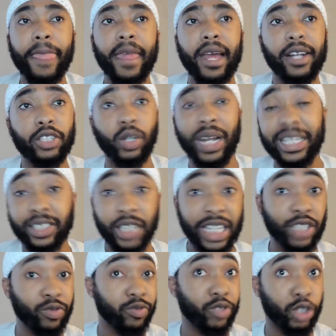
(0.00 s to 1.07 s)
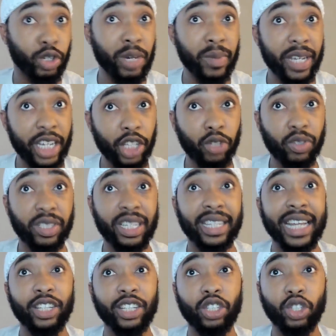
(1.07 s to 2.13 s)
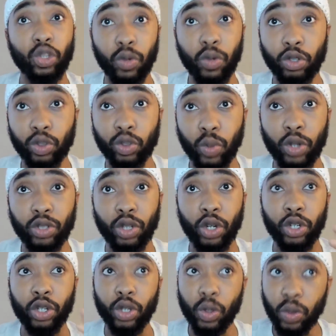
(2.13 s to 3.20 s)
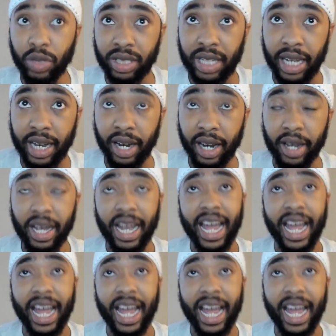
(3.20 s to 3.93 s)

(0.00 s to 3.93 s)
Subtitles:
So that's extremely interesting that two of those words are used there,